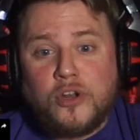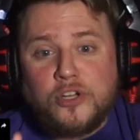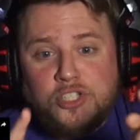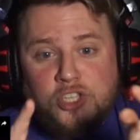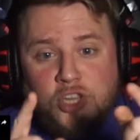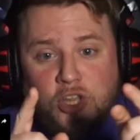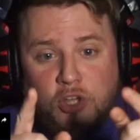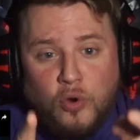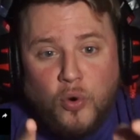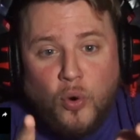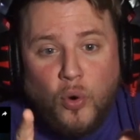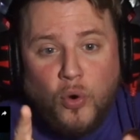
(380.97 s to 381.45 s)
And
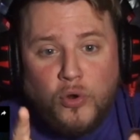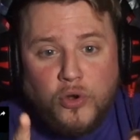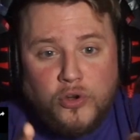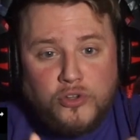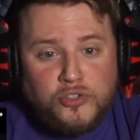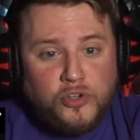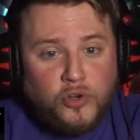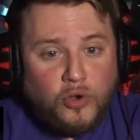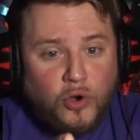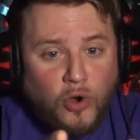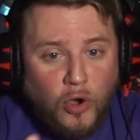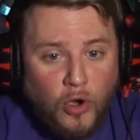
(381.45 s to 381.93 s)
the corners
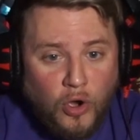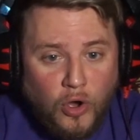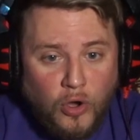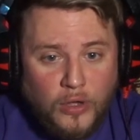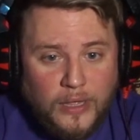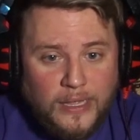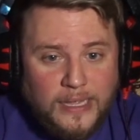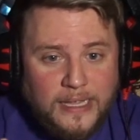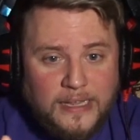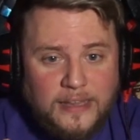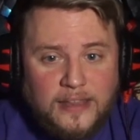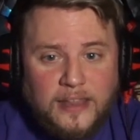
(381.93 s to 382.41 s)
are all
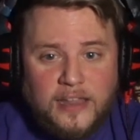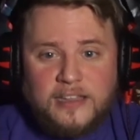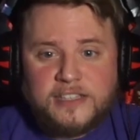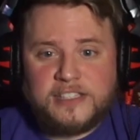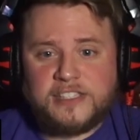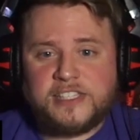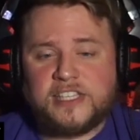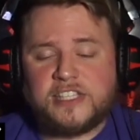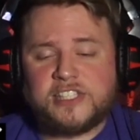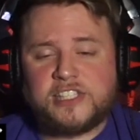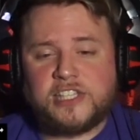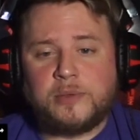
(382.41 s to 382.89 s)
in the
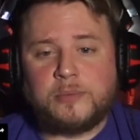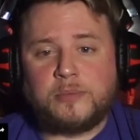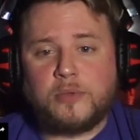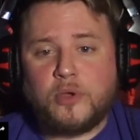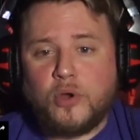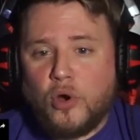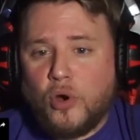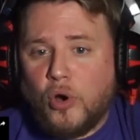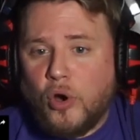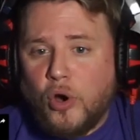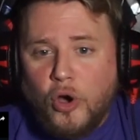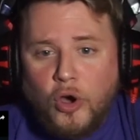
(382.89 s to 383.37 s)
system. They're
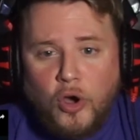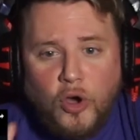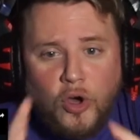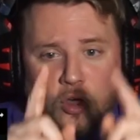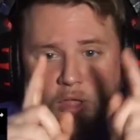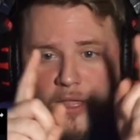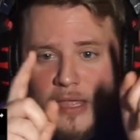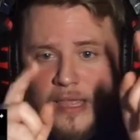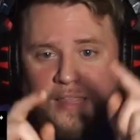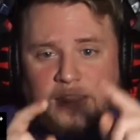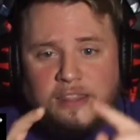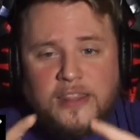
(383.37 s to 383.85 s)
all
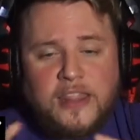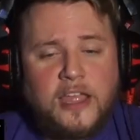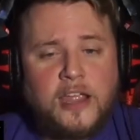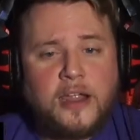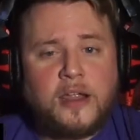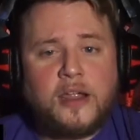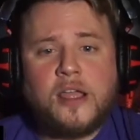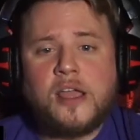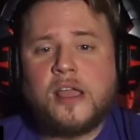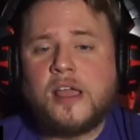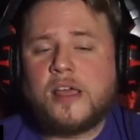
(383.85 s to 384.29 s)
in there.